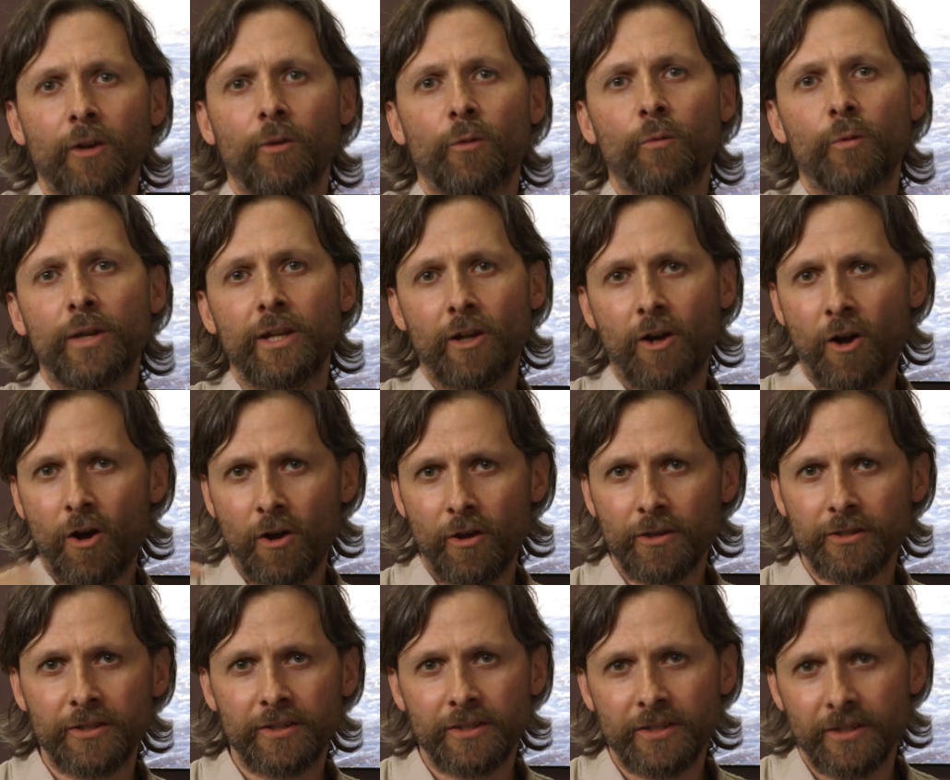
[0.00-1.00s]
we all
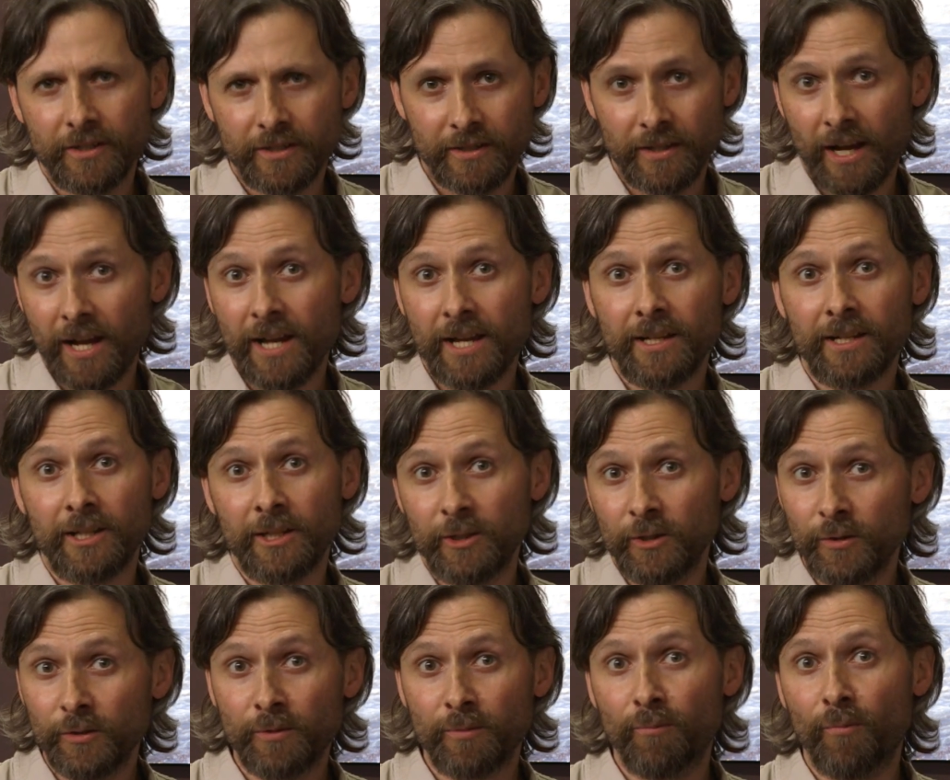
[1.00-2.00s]
as a society
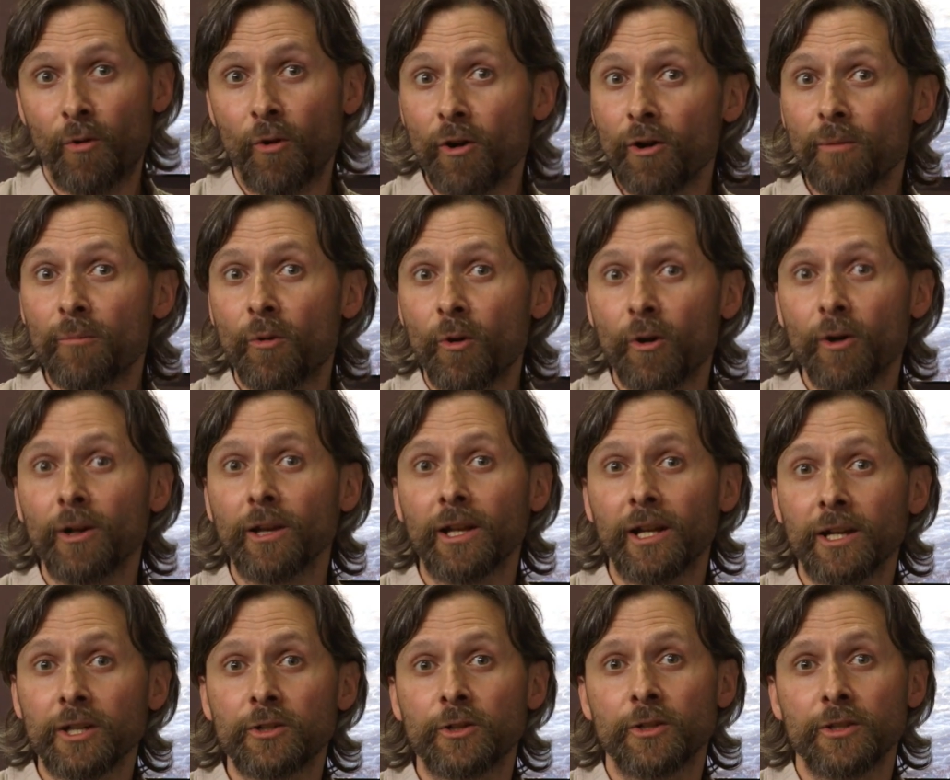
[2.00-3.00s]
use more and more
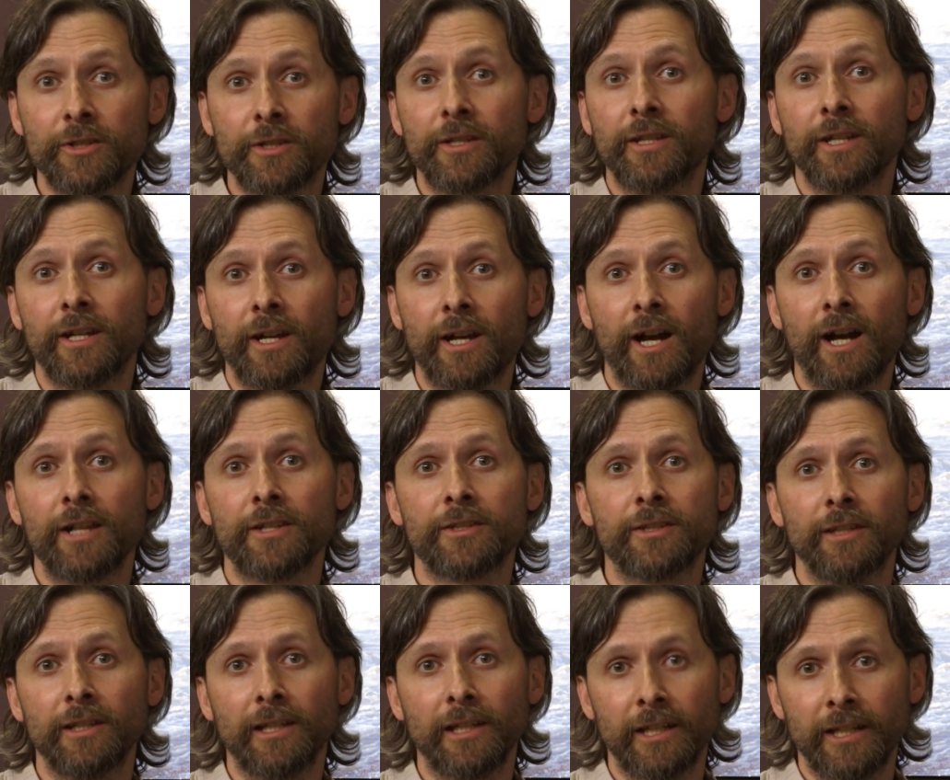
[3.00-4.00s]
electricity
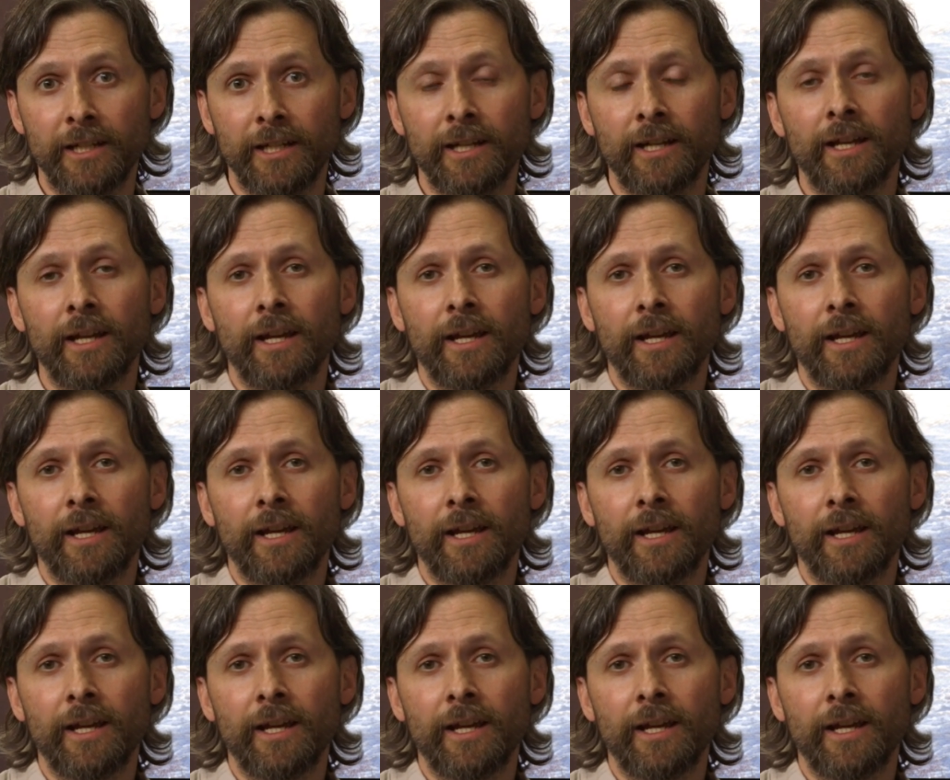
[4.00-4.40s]
constantly.